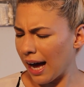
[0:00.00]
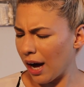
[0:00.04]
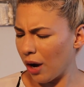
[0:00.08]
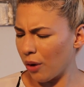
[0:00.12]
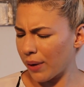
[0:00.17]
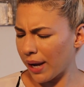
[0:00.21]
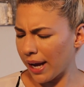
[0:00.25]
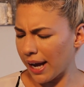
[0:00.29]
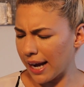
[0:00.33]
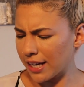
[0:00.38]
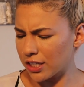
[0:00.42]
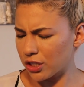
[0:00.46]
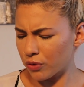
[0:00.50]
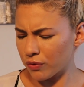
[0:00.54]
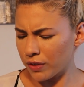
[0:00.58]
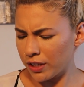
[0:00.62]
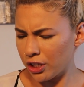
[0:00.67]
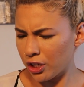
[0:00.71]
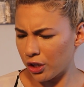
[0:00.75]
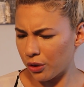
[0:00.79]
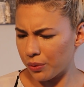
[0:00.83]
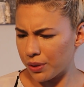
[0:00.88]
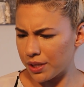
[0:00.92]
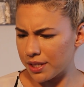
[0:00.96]
Okay, I don't
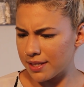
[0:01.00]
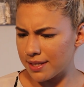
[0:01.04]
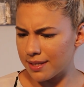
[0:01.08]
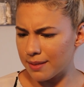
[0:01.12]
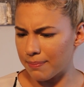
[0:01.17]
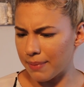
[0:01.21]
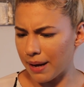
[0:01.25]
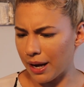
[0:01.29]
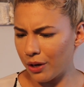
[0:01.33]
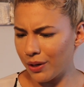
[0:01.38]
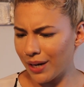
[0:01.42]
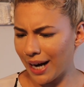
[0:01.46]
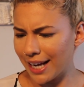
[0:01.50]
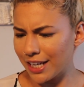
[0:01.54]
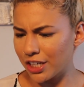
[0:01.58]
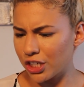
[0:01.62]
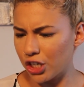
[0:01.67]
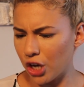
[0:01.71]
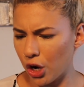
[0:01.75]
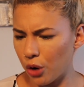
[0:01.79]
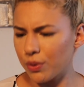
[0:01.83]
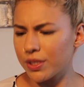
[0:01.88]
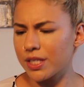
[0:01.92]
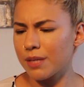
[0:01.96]
really know what this is about. I
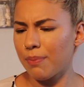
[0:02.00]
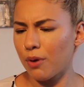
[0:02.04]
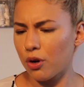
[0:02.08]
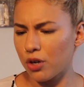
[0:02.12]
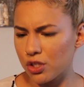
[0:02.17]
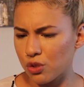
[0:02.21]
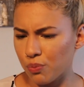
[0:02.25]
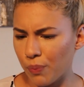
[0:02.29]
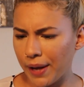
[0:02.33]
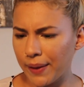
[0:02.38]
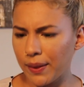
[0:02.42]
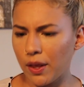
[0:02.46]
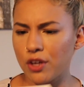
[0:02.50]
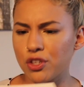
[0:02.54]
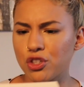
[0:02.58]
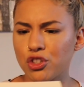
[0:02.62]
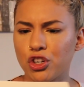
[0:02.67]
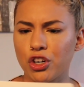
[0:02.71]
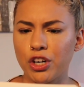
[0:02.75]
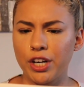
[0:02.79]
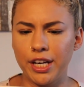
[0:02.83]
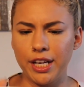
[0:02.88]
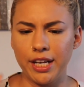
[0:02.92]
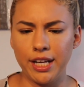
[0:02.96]
know it's about his weight loss
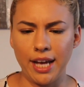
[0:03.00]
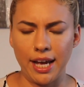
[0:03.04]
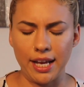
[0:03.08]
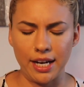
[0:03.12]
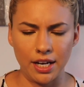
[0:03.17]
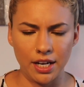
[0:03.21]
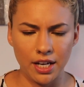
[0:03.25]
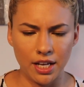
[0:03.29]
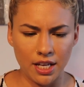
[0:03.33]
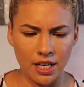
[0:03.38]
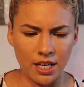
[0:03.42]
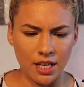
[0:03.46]
journey and